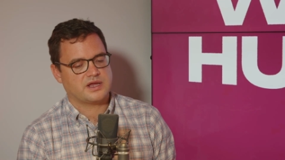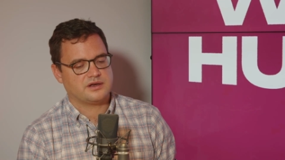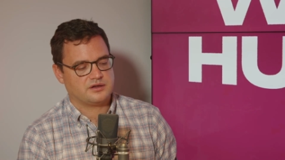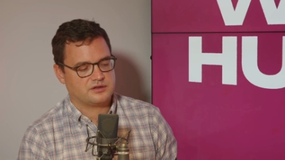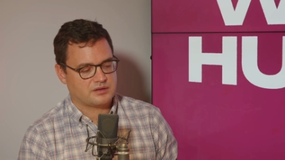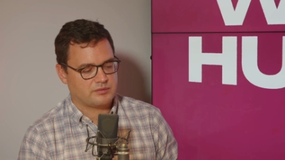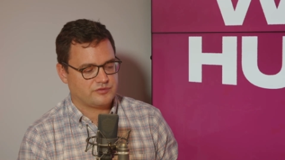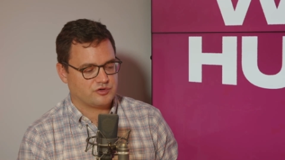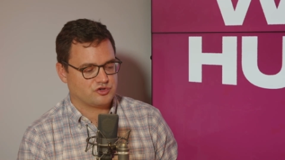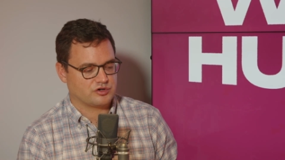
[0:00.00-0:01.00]
And some
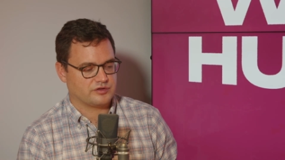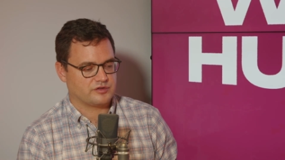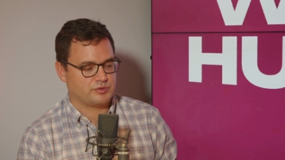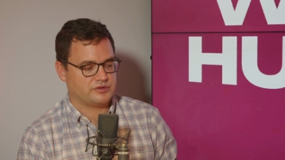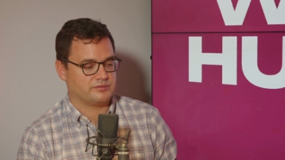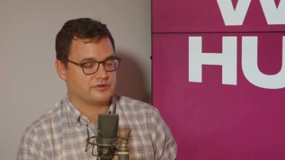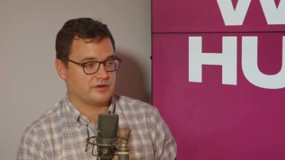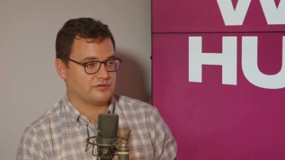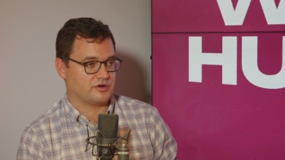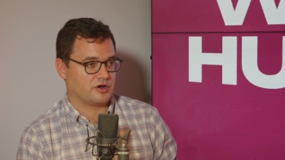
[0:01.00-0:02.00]
of your journalists put
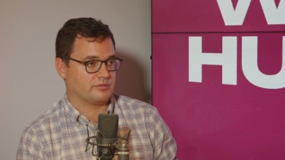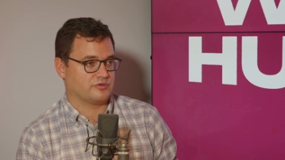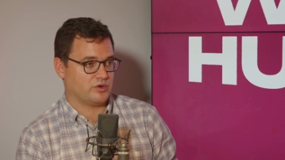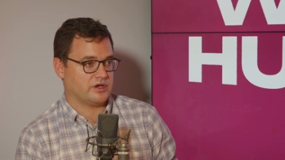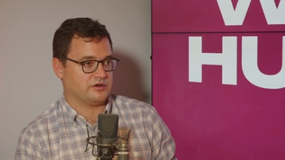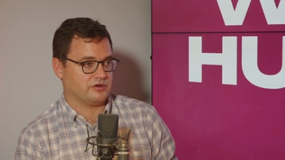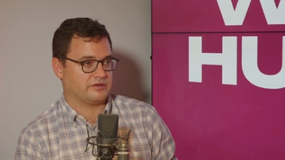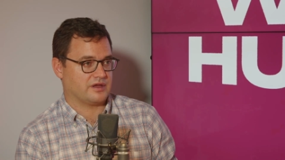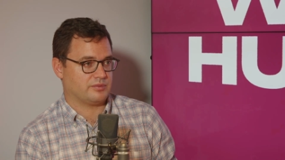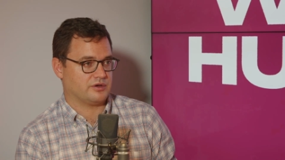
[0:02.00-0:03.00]
themselves in harm's way
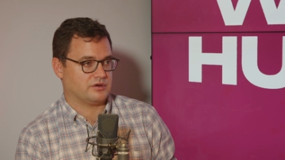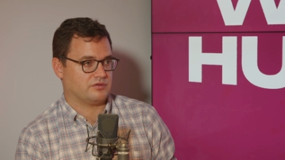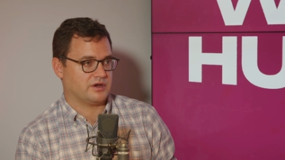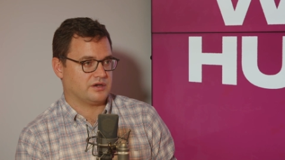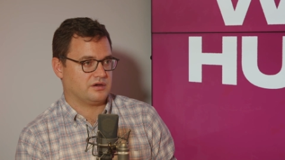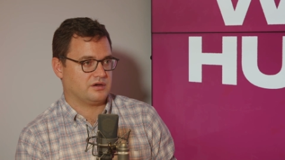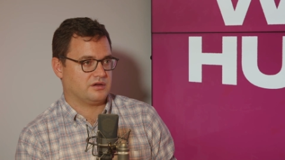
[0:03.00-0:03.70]
during that period, right?